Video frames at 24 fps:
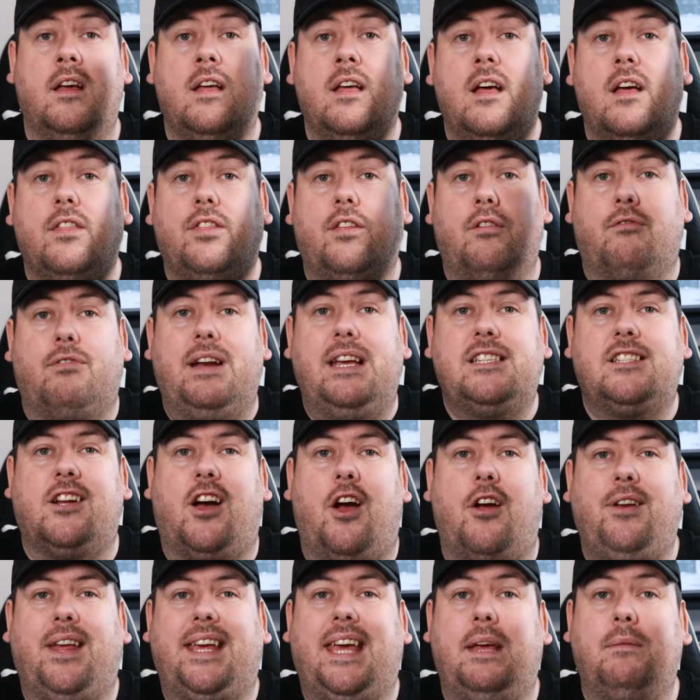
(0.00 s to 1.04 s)
The reason I only
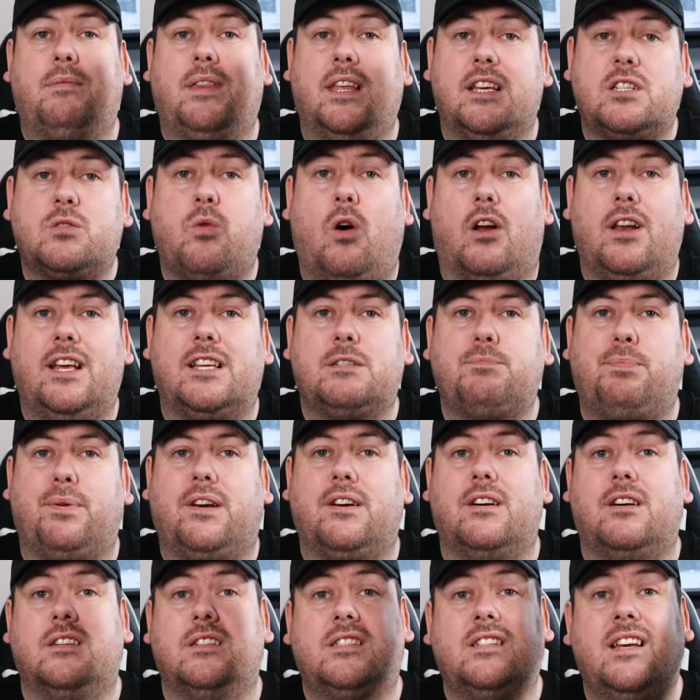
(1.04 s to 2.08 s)
keep this one is
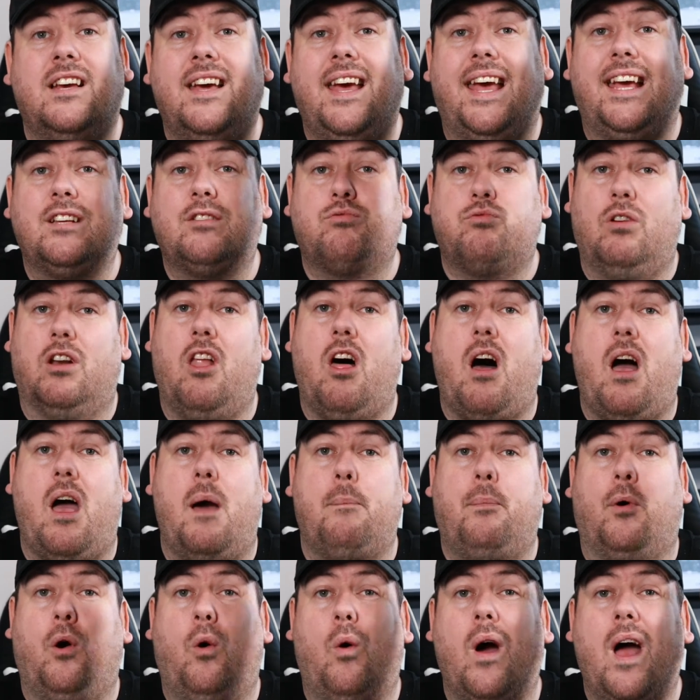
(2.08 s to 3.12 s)
because it's
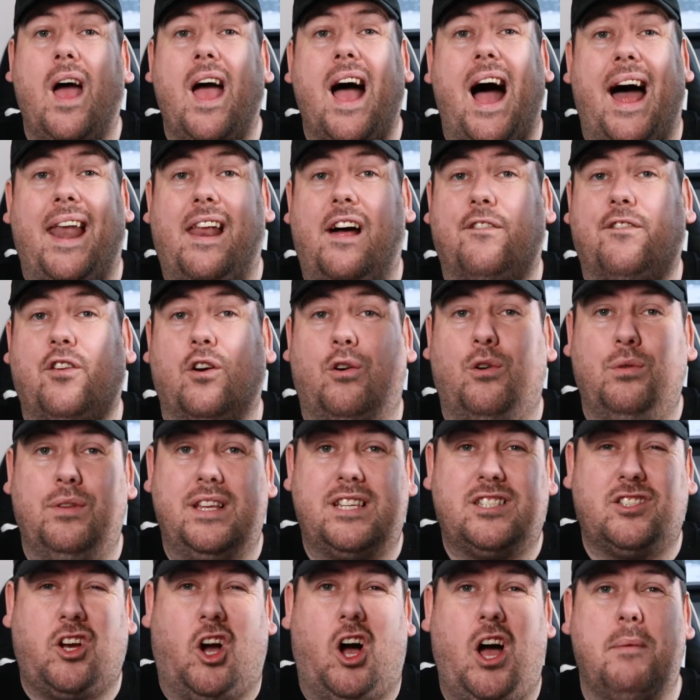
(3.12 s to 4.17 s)
reliable, and after all this
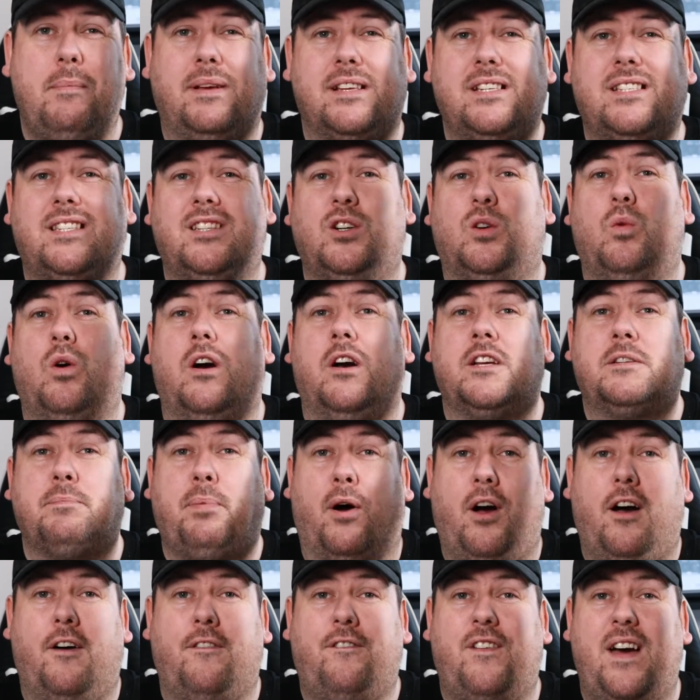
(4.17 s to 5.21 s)
time, it still works
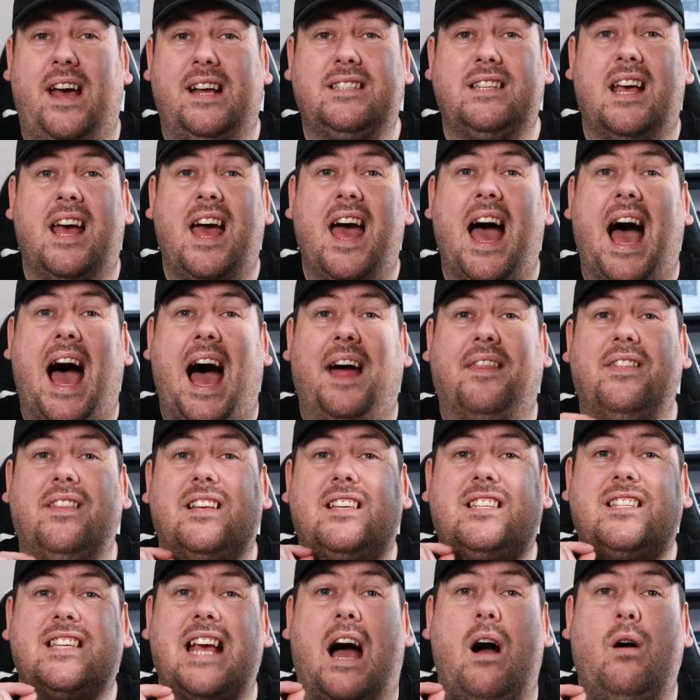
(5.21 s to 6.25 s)
perfect, and the
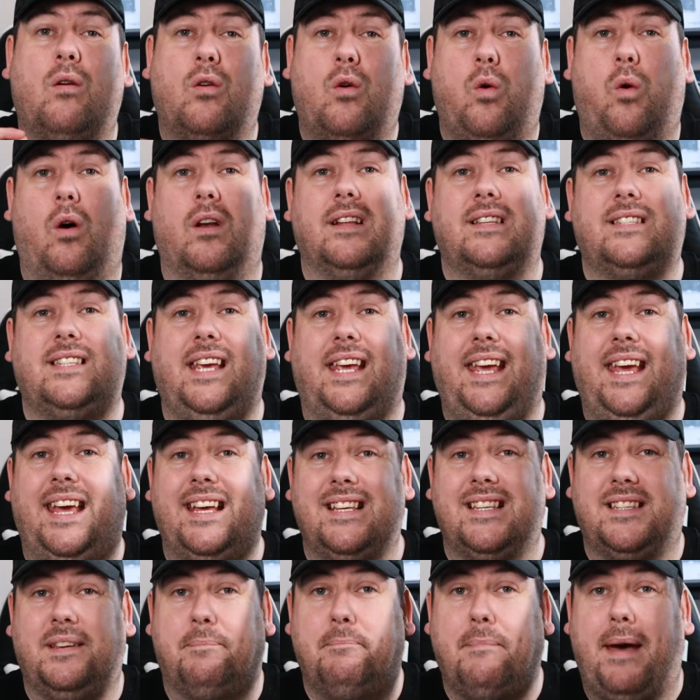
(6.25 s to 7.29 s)
sound quality is
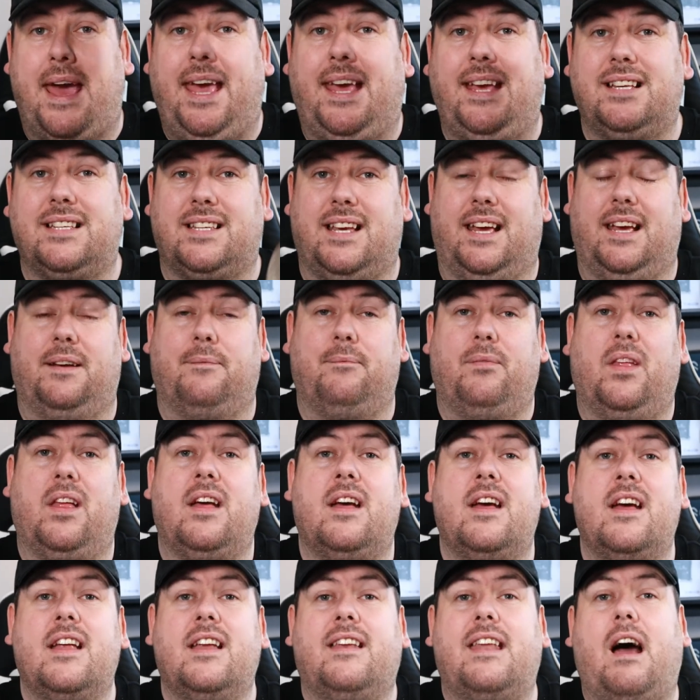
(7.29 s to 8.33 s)
amazing.
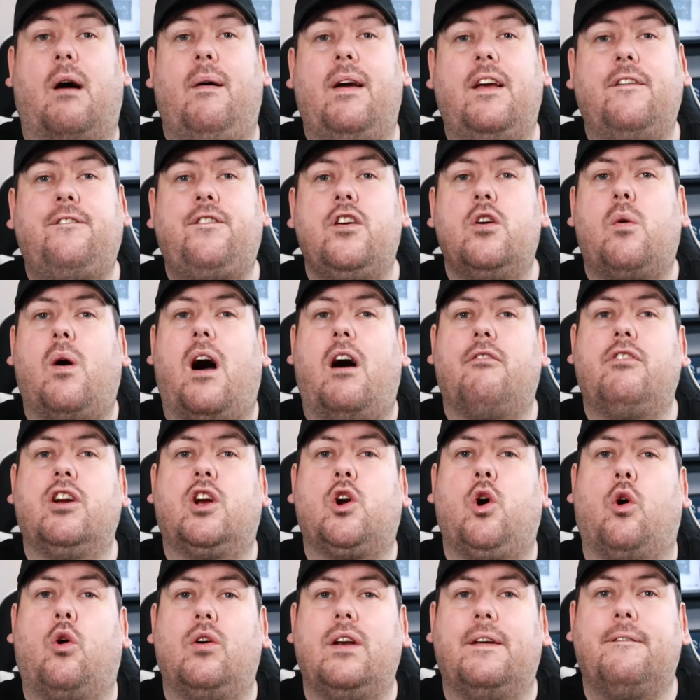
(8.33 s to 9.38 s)
Now, if you are
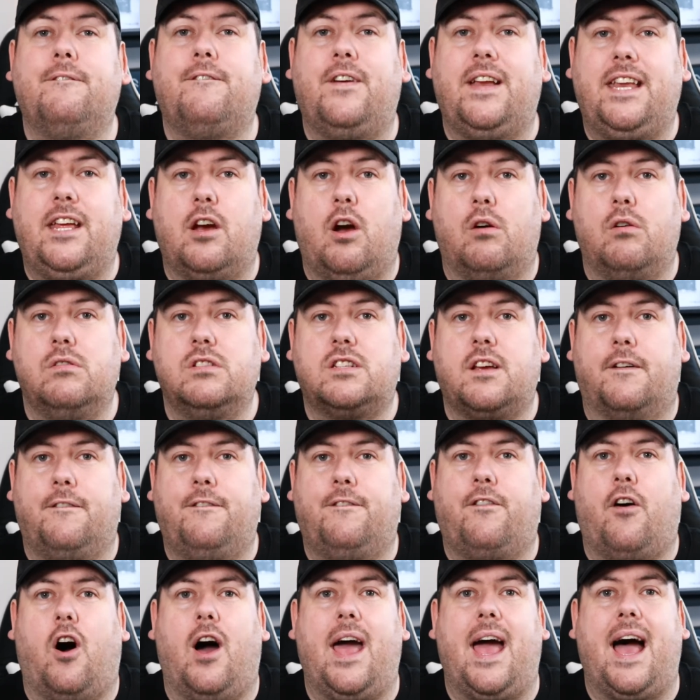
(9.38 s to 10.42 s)
recording videos
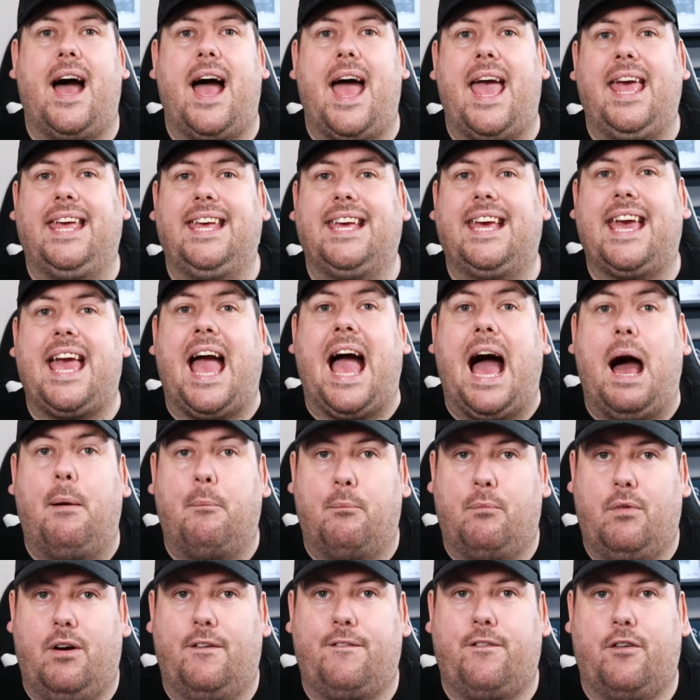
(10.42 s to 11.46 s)
via a
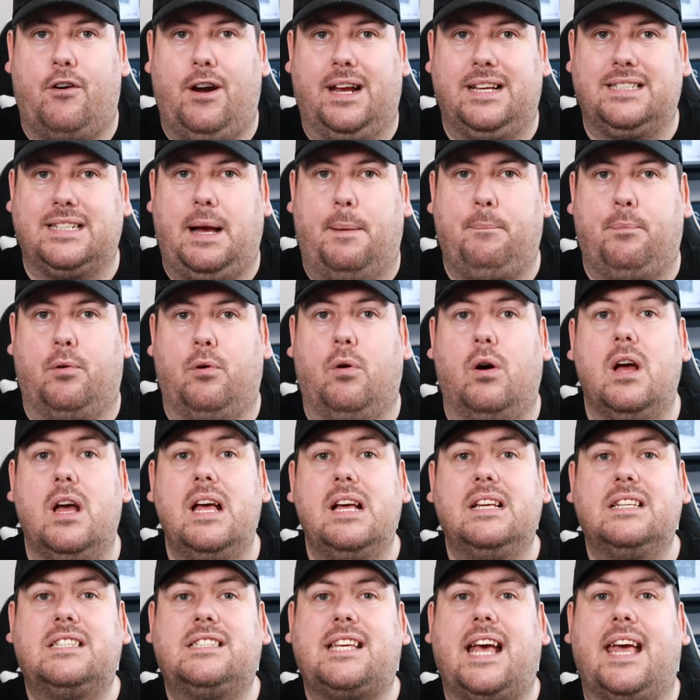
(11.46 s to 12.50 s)
camera, for example,
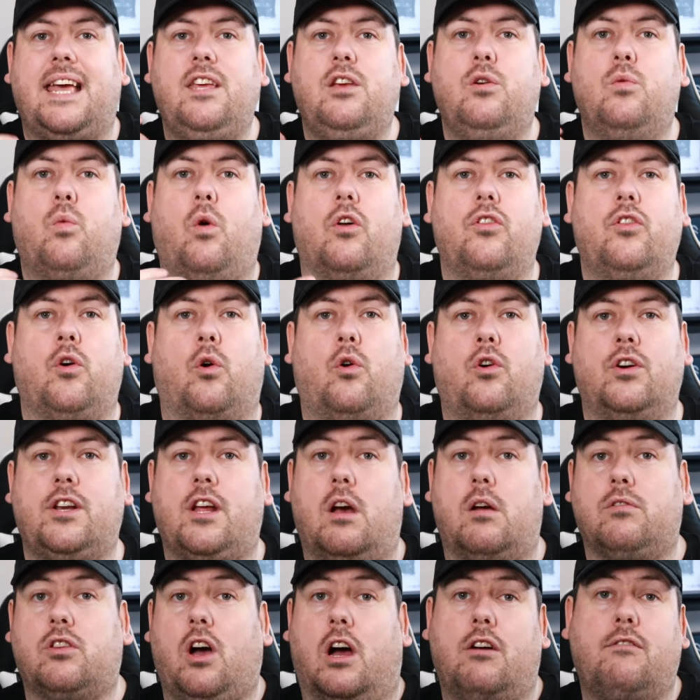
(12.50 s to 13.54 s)
say you want the audio
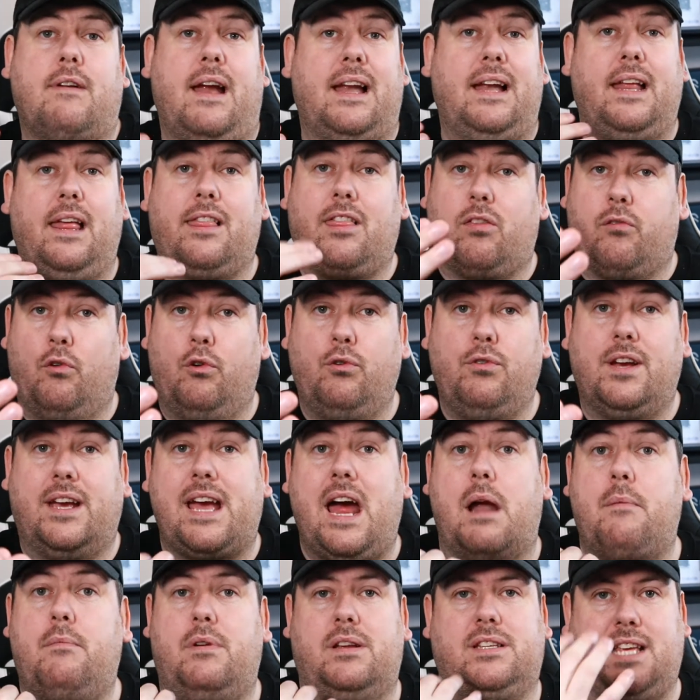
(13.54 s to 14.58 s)
directly through your
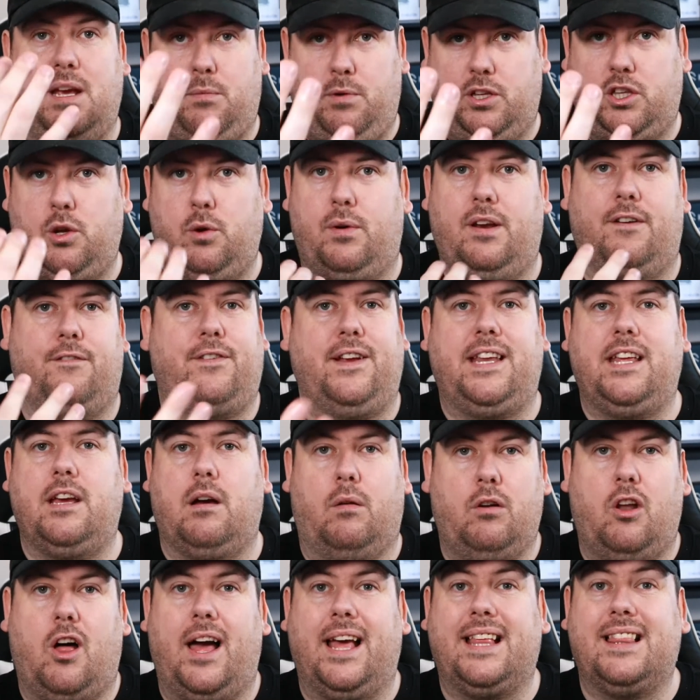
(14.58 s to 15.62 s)
camera, say we're doing a video
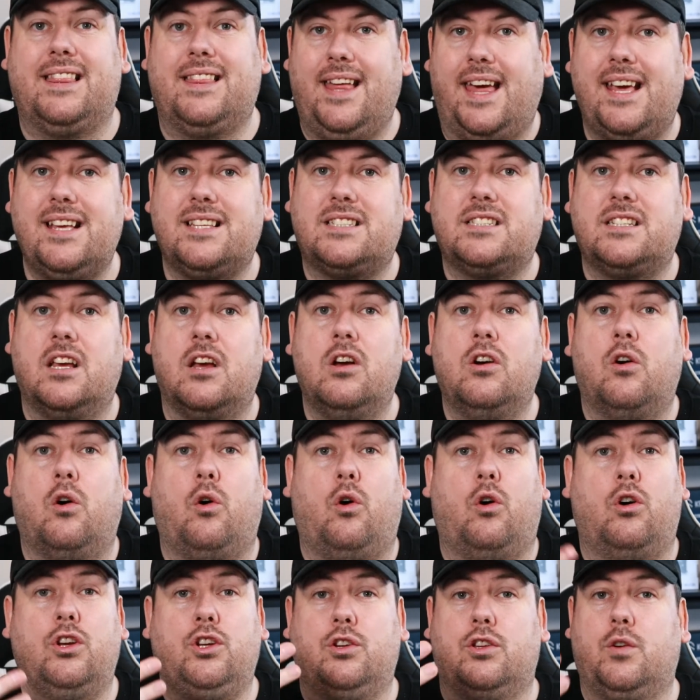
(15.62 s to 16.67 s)
like this, or
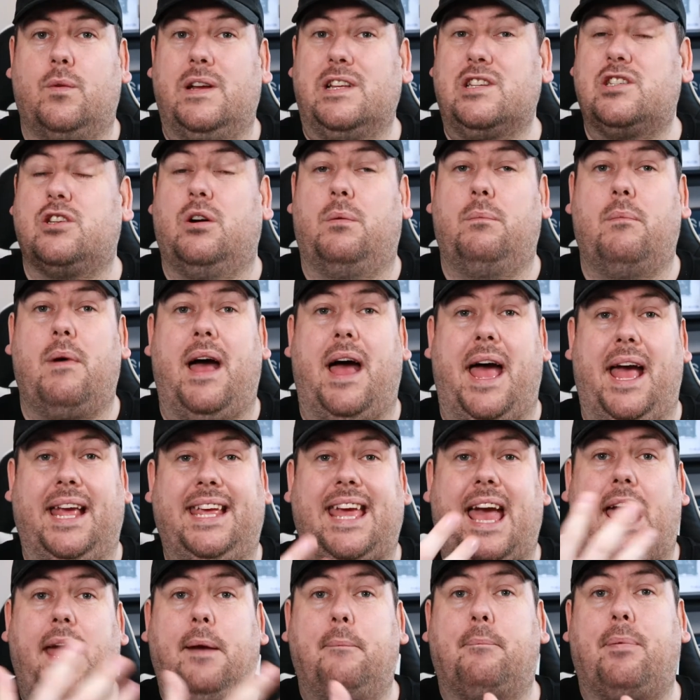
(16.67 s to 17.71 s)
you're doing some
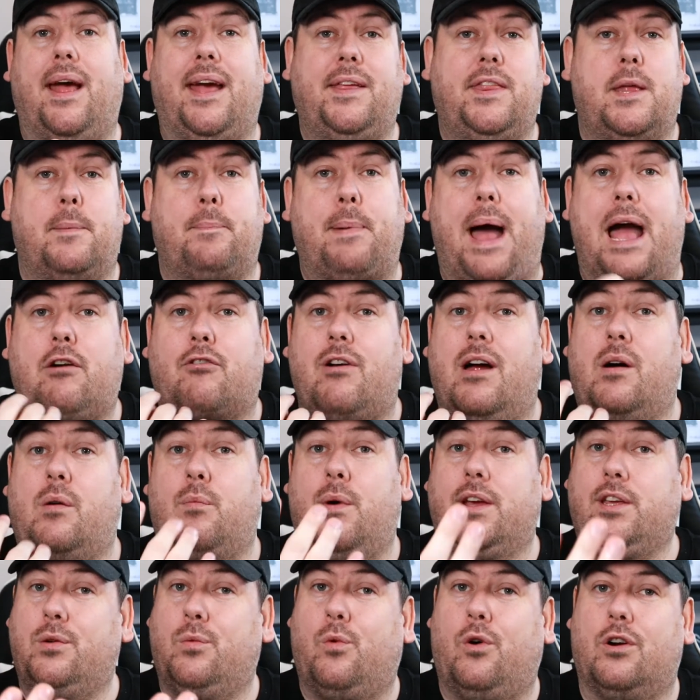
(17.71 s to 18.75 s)
gameplay in the background where
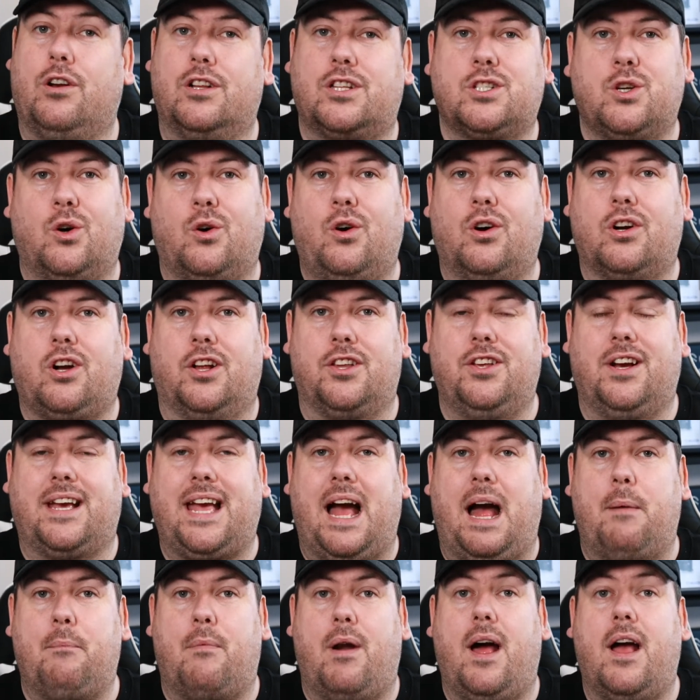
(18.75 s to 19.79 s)
you want to talk on your
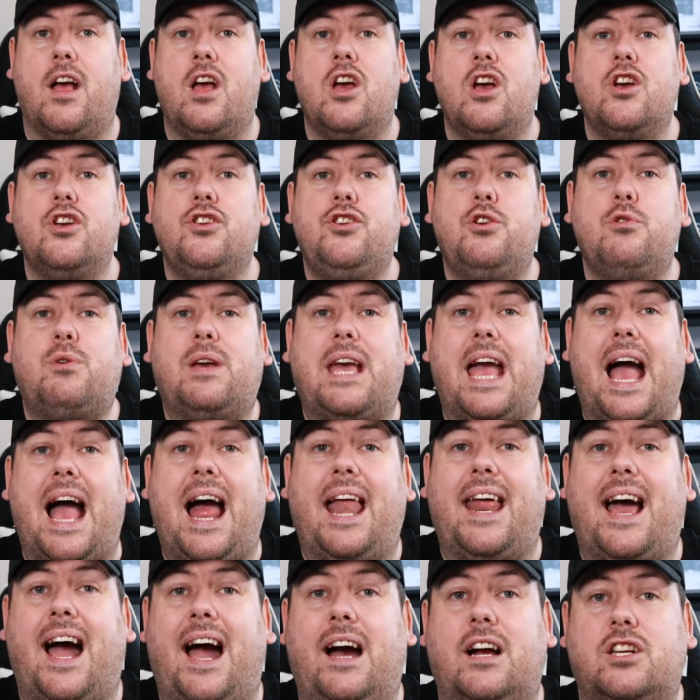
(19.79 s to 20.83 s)
camera, you can
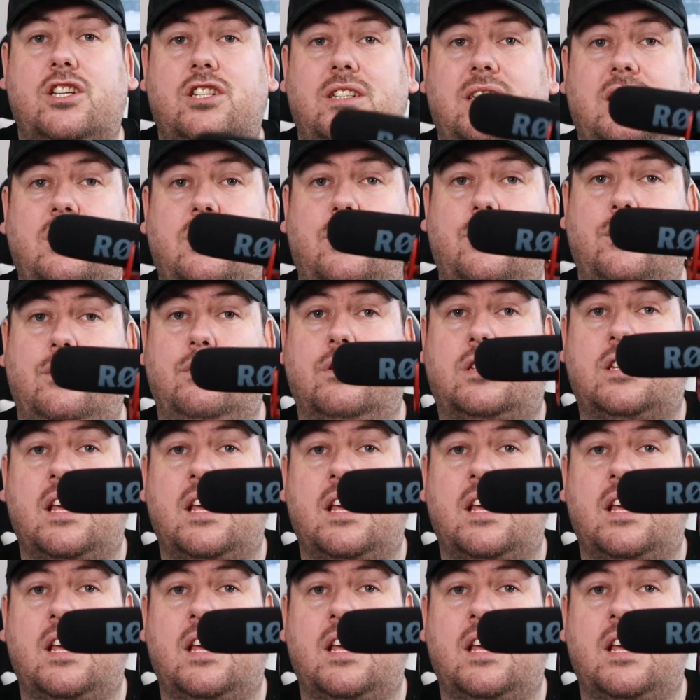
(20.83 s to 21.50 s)
actually use